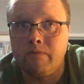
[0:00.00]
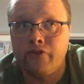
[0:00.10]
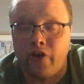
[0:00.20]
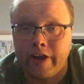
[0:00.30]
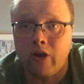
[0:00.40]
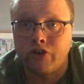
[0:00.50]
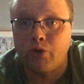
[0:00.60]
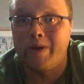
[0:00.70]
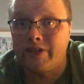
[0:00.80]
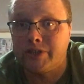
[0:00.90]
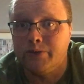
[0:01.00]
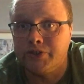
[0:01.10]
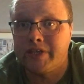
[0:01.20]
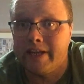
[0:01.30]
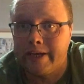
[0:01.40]
psychological
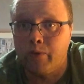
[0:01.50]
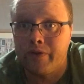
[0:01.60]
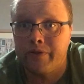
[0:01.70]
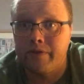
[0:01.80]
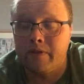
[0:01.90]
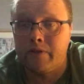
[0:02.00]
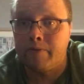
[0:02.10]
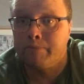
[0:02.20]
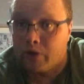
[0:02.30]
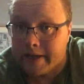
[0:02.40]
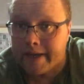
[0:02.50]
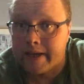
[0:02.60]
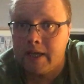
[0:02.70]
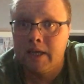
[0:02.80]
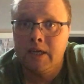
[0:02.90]
issues, dealing with the
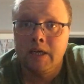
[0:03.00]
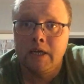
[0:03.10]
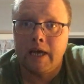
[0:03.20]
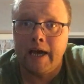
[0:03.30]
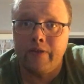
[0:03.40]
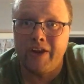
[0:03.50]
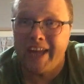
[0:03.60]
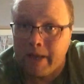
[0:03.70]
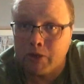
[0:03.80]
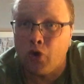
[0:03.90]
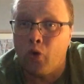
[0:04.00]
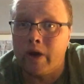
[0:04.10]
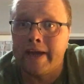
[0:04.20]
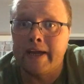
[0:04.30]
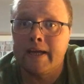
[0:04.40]
bullying and the
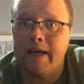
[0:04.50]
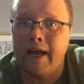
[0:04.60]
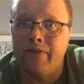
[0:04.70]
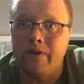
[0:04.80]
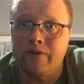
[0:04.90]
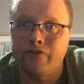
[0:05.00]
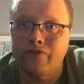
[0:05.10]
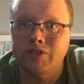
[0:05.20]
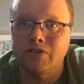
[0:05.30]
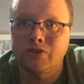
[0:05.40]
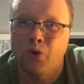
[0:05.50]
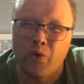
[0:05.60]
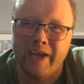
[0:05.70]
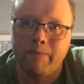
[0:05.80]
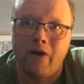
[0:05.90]
name-calling and the
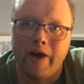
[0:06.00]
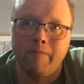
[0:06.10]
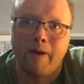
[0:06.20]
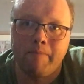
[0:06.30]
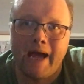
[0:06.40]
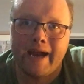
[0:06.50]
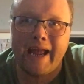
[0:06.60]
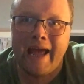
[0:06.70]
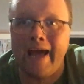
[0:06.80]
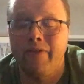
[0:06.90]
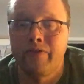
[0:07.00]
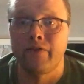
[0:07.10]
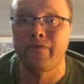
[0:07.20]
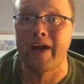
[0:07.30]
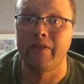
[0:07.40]
talking behind my back, and
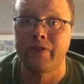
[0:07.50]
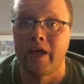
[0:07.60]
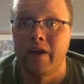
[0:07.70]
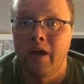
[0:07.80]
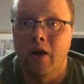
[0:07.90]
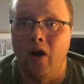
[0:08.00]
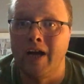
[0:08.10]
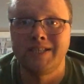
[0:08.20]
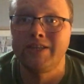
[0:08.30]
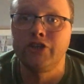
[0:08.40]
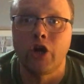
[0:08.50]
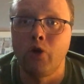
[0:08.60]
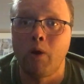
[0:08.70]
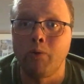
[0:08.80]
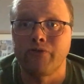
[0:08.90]
the fact that I didn't
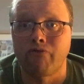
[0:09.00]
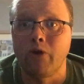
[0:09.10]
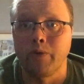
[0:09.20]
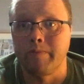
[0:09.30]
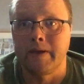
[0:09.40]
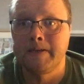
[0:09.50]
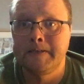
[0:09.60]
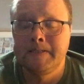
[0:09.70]
know what was wrong with me.